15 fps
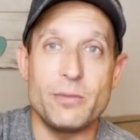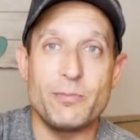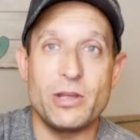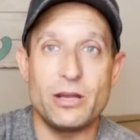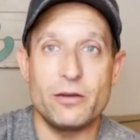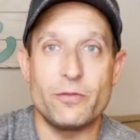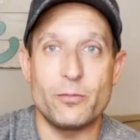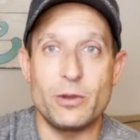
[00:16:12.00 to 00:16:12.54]
I'm
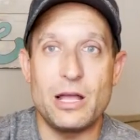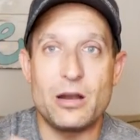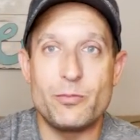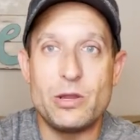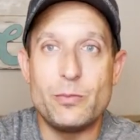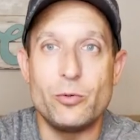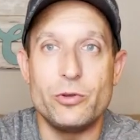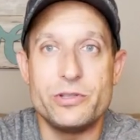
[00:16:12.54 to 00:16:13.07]
getting from a lot of
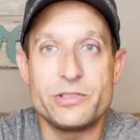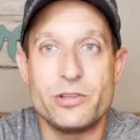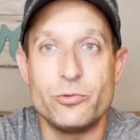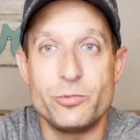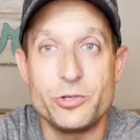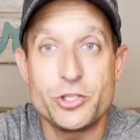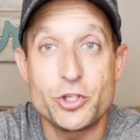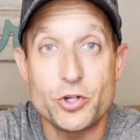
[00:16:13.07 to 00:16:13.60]
people is the
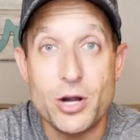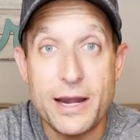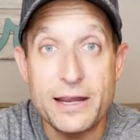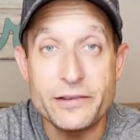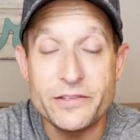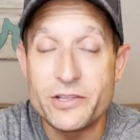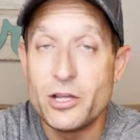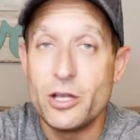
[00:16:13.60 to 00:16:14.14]

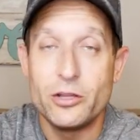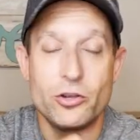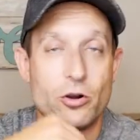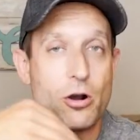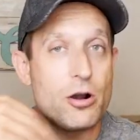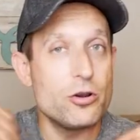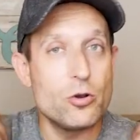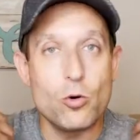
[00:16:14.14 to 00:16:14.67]
restraints. There
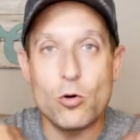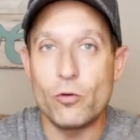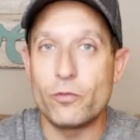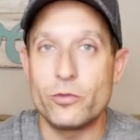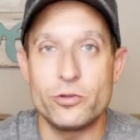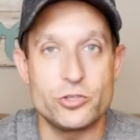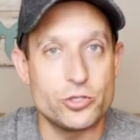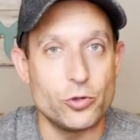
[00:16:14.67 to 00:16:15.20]
are no
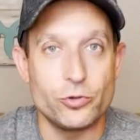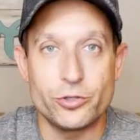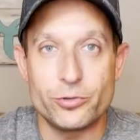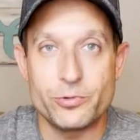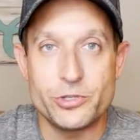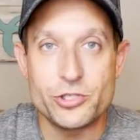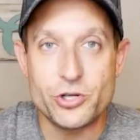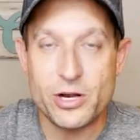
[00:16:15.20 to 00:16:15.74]
over-the-shoulder
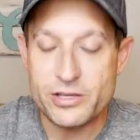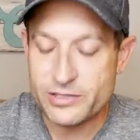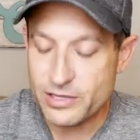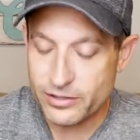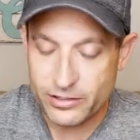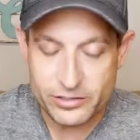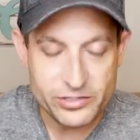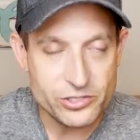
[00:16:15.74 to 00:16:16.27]
restraints
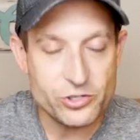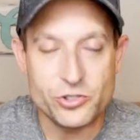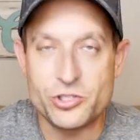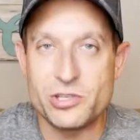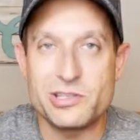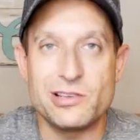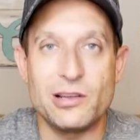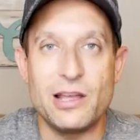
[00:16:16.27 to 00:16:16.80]
on this. There's
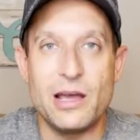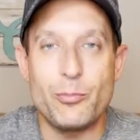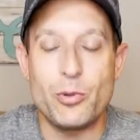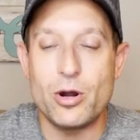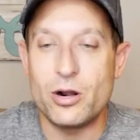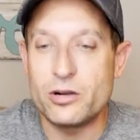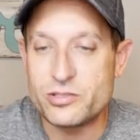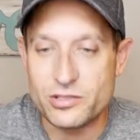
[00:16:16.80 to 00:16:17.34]
just a lap
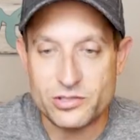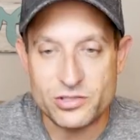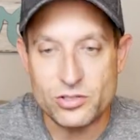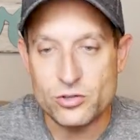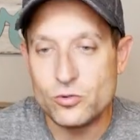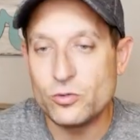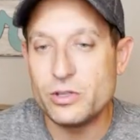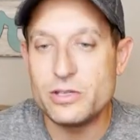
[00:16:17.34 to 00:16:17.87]
bar. It's this
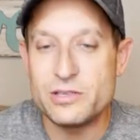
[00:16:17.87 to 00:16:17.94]
newly